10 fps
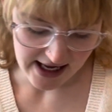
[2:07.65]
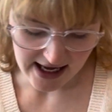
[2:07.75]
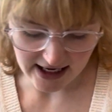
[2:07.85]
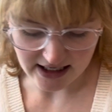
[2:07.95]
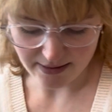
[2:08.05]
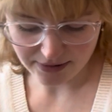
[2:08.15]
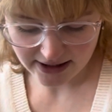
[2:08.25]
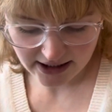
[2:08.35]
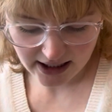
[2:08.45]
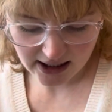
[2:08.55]
And I'm
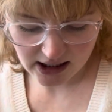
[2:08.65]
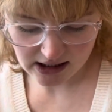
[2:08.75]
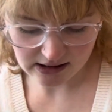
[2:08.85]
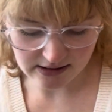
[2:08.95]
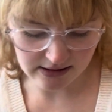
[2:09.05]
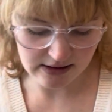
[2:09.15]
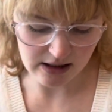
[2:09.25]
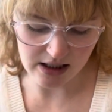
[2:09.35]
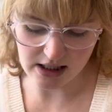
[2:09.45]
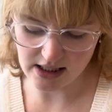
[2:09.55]
planning
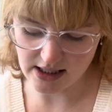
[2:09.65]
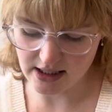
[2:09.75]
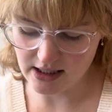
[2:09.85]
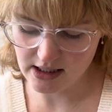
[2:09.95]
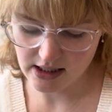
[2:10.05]
on,